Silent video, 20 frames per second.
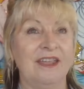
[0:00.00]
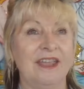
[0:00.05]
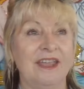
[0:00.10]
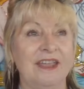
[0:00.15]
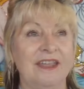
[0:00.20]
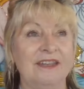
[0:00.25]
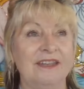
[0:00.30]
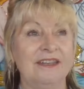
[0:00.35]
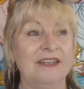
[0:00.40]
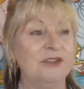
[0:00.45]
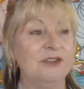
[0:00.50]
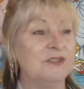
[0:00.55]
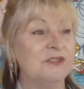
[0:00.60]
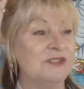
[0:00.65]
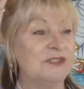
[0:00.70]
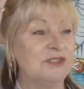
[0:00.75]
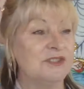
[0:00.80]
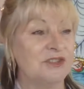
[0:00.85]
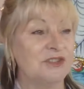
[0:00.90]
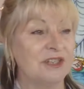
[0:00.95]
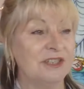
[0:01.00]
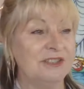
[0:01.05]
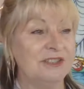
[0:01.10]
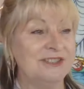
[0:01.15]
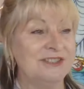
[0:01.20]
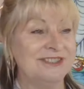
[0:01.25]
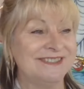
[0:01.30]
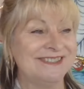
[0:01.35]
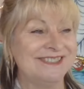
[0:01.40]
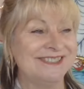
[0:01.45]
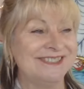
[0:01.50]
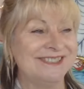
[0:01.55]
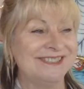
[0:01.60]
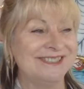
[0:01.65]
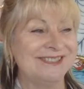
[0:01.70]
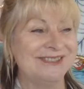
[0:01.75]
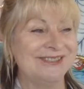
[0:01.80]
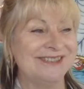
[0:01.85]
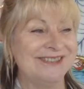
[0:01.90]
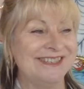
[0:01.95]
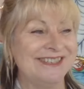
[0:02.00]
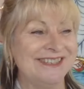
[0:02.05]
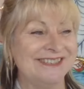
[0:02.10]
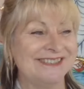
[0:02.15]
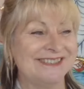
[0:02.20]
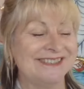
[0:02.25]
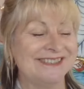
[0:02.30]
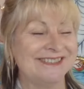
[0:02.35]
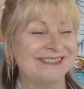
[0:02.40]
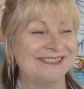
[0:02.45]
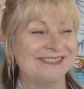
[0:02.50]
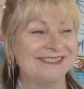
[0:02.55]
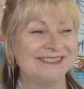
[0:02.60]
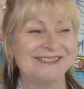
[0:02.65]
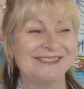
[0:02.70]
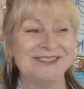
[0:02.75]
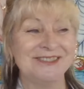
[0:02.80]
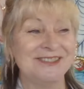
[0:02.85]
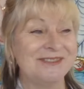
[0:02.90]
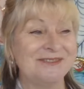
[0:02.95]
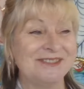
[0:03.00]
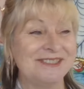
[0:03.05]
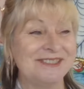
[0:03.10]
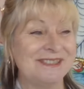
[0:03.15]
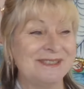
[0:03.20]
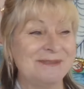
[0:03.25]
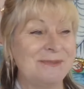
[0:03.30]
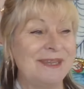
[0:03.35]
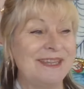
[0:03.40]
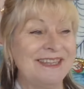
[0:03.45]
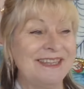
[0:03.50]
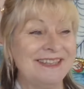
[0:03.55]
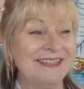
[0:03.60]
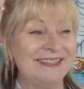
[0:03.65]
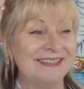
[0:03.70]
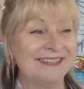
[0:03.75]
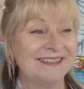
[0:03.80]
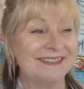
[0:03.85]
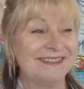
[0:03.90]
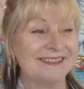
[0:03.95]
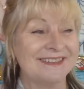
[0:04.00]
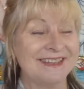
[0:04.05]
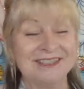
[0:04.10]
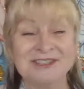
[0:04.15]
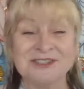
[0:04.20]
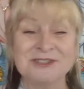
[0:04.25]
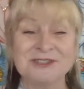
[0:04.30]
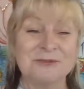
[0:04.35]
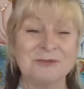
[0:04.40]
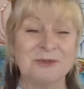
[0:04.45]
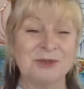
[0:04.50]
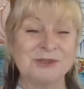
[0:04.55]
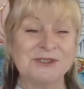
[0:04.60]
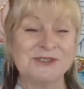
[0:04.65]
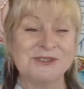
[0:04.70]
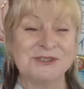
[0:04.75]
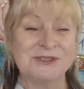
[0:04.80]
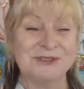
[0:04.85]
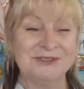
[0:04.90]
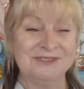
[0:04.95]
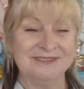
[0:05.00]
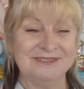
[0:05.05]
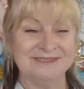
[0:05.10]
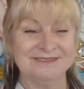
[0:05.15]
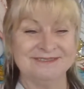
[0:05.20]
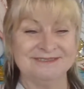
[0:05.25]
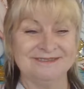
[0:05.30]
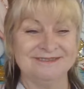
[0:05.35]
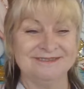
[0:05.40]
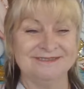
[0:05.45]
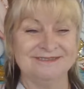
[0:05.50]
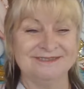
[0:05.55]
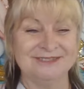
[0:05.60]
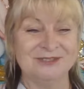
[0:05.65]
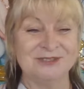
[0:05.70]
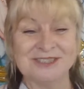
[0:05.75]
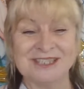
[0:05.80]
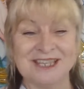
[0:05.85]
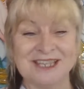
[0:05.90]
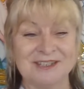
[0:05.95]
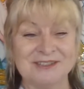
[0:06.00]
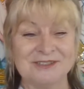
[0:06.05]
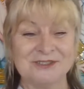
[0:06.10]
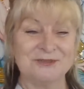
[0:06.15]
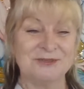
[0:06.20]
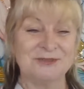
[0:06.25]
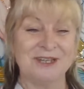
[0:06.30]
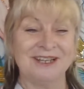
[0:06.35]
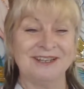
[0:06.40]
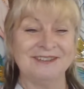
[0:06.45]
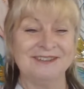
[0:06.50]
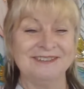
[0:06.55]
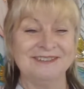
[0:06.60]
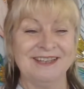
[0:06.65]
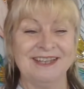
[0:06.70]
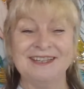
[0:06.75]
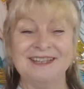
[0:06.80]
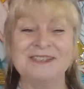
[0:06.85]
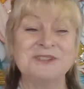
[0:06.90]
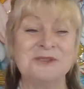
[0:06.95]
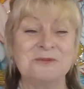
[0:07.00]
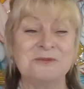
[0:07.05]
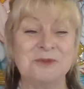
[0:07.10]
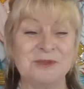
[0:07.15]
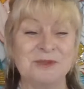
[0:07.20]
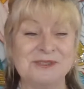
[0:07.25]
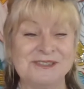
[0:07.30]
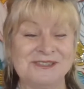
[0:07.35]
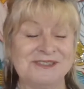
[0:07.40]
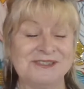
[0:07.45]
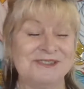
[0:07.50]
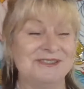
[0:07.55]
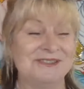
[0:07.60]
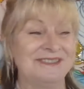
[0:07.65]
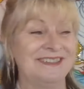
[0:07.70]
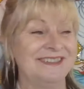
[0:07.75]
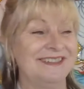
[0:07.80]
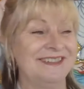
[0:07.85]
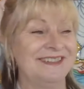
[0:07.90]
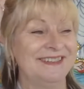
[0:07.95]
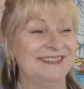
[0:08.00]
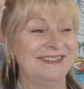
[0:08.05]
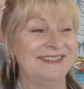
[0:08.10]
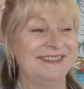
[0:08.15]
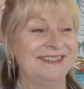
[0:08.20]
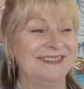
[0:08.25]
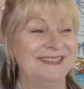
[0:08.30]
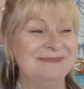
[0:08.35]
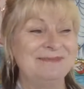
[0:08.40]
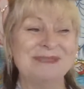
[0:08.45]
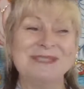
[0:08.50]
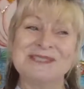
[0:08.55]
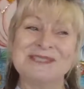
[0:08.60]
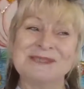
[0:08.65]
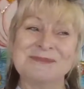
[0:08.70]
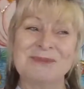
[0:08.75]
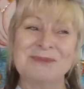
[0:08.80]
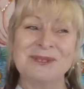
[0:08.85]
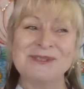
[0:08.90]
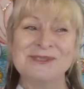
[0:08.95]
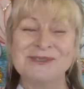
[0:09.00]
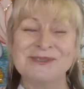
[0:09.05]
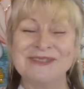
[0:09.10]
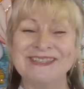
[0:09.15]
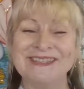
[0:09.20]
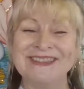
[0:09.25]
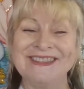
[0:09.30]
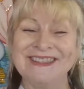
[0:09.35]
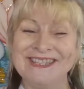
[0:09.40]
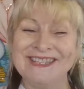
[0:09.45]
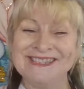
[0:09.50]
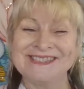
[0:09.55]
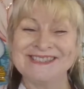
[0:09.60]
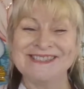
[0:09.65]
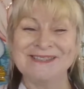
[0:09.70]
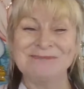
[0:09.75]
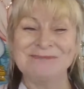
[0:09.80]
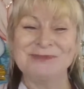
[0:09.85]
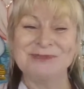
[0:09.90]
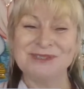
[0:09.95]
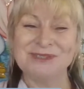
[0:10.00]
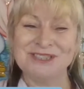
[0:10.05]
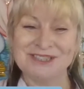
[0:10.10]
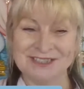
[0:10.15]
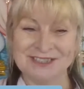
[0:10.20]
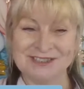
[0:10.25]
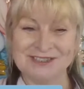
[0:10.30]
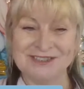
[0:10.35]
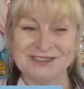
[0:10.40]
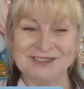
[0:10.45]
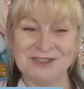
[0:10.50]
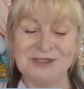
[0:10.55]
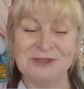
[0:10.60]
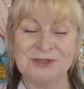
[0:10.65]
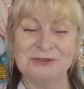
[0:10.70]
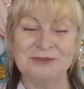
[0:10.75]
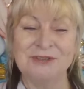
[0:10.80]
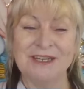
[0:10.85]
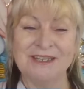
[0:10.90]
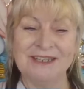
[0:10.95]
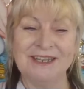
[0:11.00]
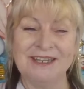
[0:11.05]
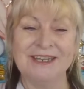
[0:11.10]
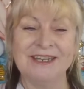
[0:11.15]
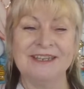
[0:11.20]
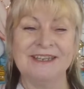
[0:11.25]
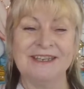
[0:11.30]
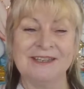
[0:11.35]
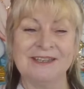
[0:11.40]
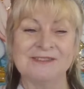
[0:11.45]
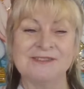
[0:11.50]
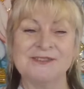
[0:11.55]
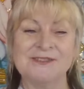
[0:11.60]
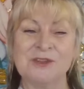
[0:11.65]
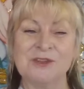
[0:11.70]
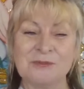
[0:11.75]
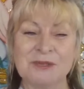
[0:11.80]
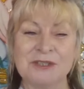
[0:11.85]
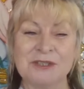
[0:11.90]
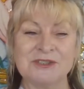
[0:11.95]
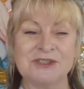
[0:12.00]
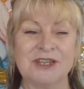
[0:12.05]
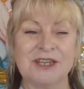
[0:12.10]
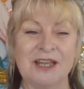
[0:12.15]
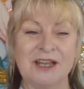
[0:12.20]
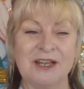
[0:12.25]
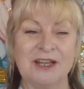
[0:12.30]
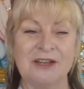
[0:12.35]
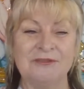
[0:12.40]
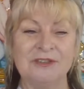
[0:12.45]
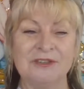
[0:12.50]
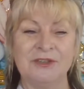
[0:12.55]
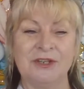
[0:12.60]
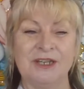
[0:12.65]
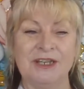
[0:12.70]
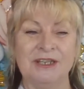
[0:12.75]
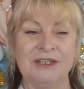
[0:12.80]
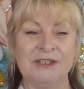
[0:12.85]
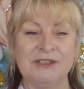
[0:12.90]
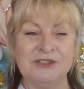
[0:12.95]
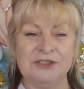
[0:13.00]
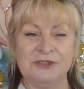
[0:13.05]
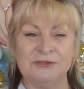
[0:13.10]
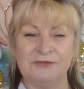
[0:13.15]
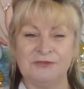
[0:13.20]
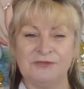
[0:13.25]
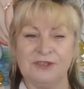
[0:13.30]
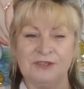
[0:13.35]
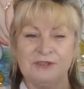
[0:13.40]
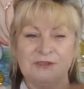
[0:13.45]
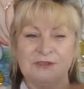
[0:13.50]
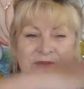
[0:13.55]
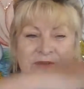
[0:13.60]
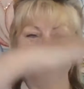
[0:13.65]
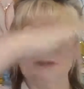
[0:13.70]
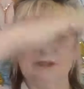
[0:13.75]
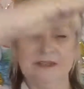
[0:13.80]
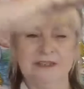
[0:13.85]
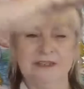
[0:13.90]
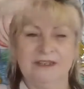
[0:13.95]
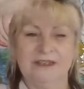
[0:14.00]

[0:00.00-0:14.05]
And even strangers, just do this. Don't have to speak unless you want to, or touch or hug unless you want to. But just by doing this simple gesture, you're radiating out so much love, and your energy field,